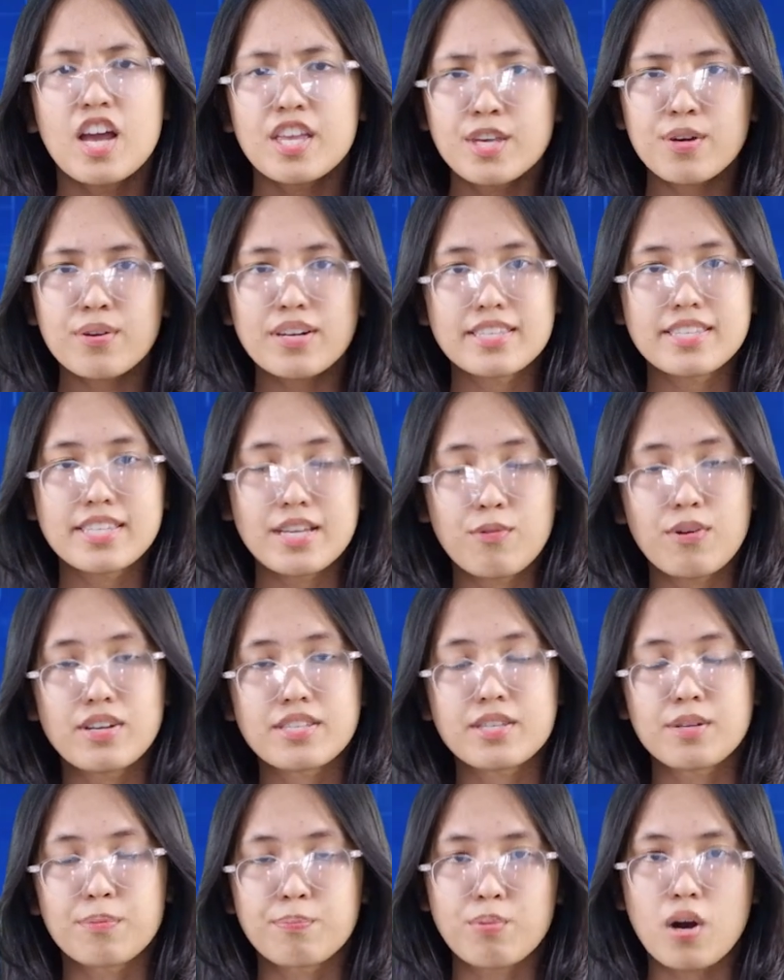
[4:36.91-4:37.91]
You can see what
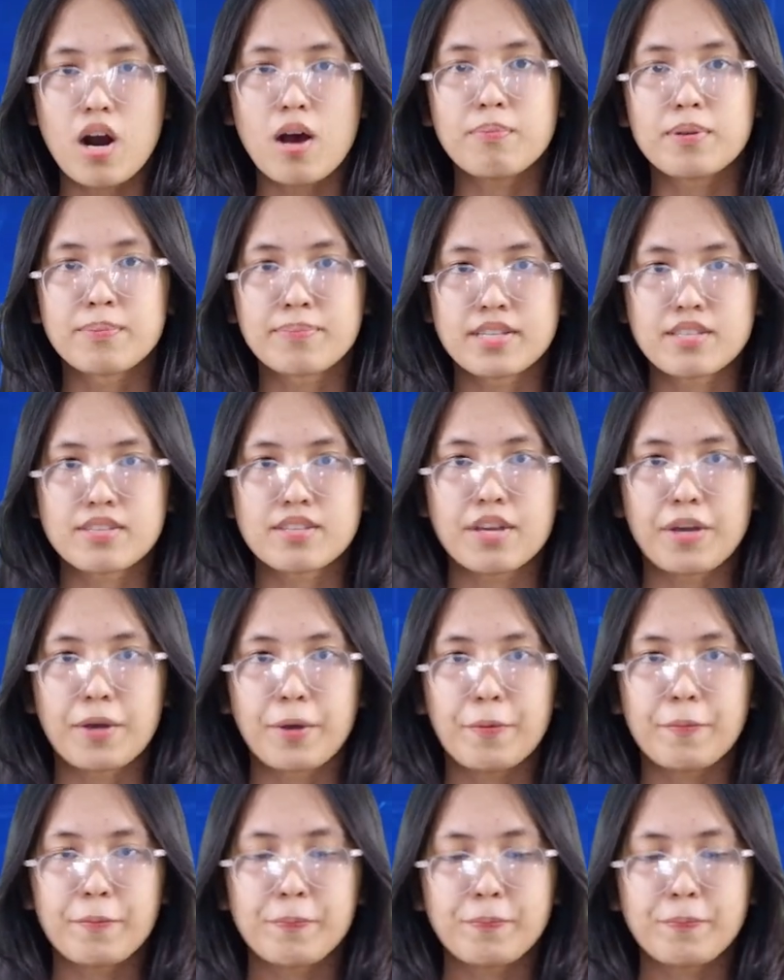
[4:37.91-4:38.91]
the problem is here.